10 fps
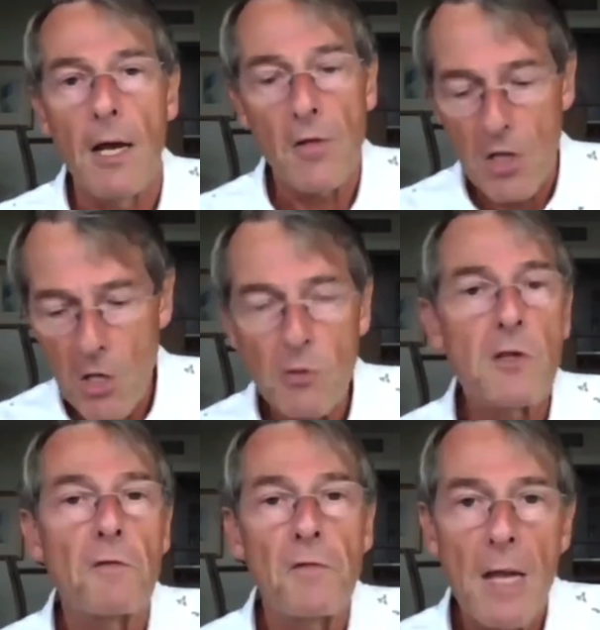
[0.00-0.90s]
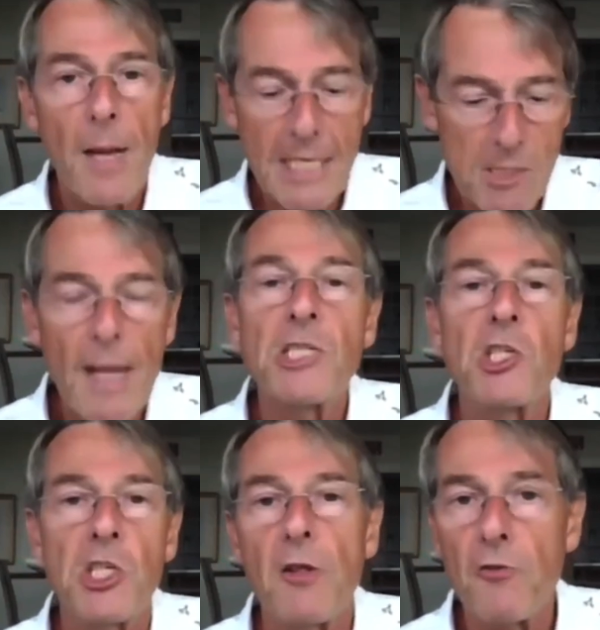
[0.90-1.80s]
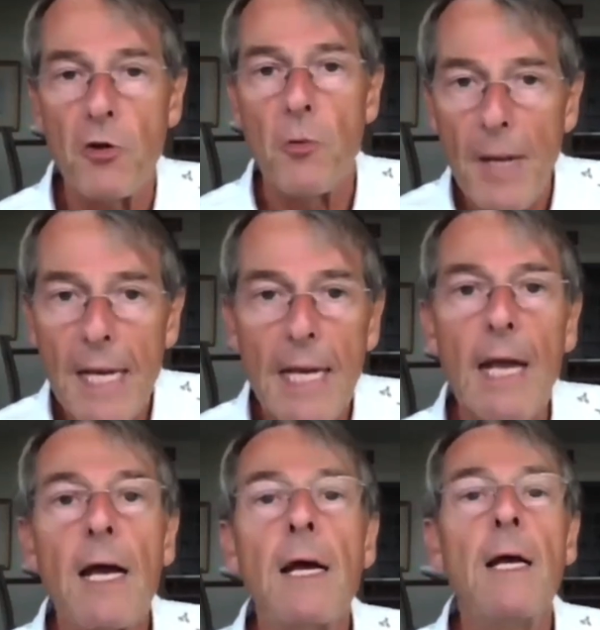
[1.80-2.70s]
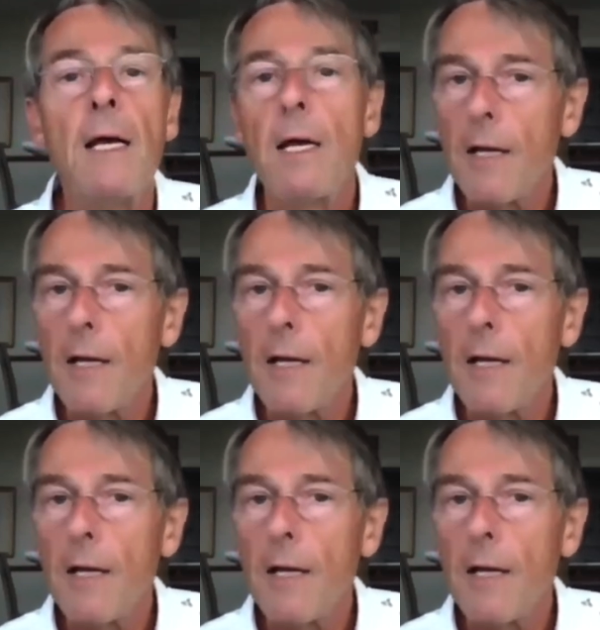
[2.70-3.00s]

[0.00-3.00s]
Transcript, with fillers: uh, the use of fear-based messaging through the media,